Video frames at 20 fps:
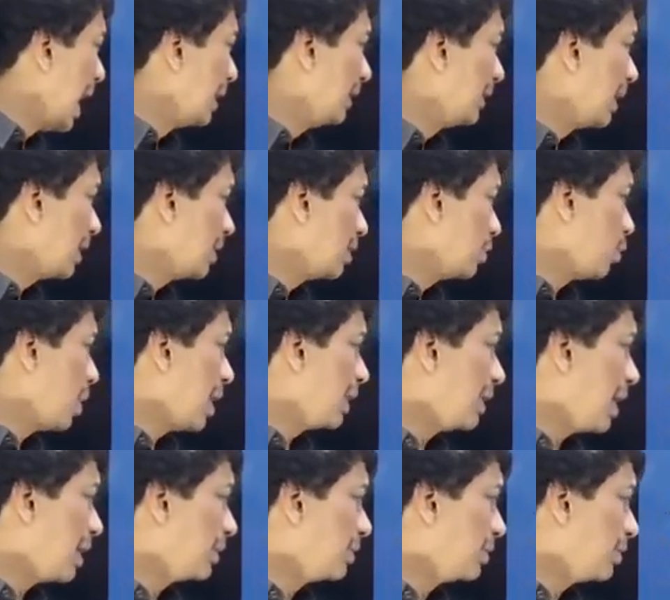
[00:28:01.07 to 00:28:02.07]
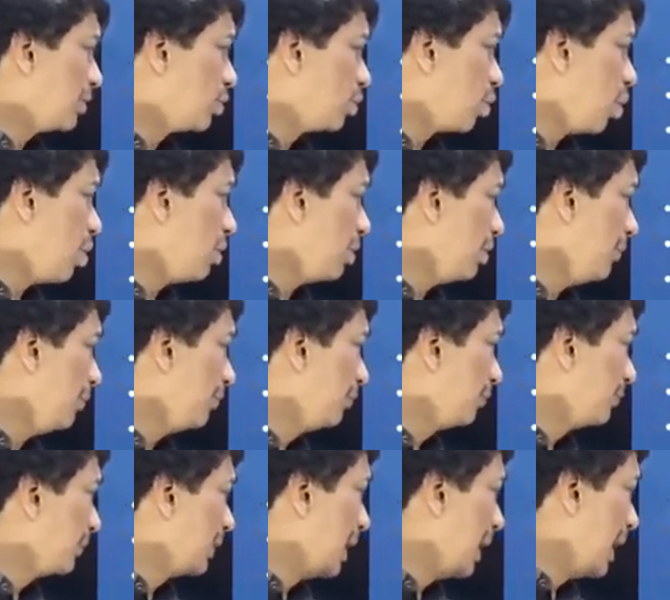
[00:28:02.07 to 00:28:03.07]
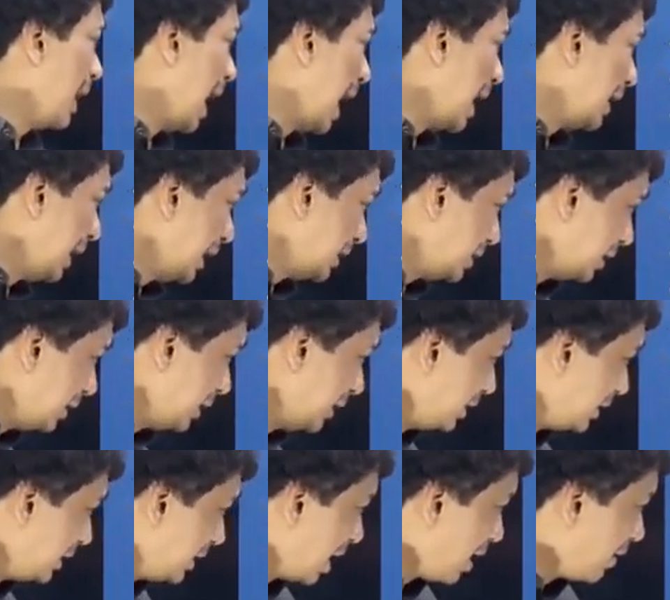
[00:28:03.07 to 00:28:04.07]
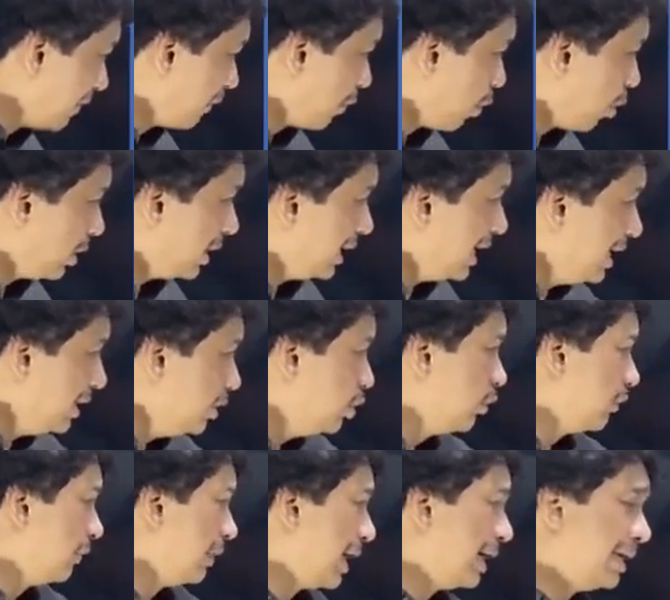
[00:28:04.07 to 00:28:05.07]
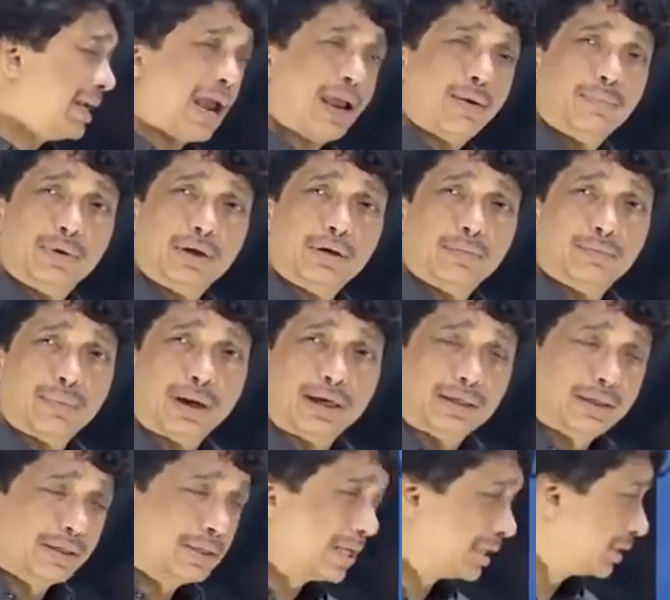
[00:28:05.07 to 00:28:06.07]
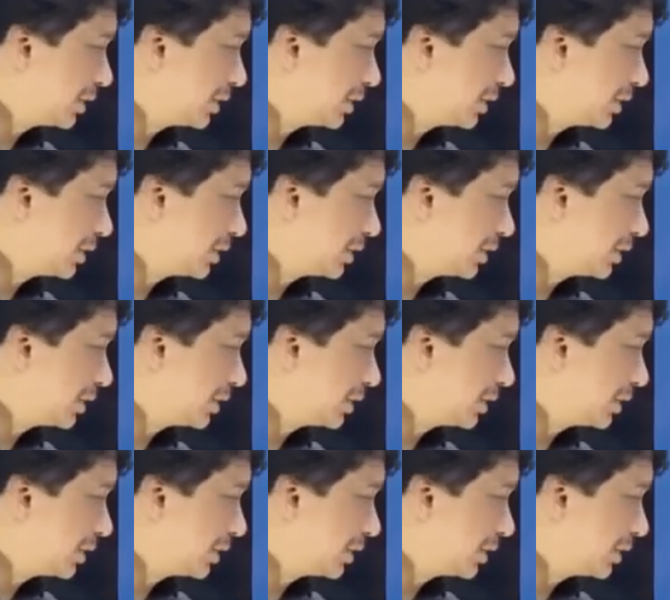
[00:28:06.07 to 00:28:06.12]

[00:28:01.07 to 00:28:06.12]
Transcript: and that is why the answer is wrong. And HLA-DR4 is juvenile diabetic mellitus.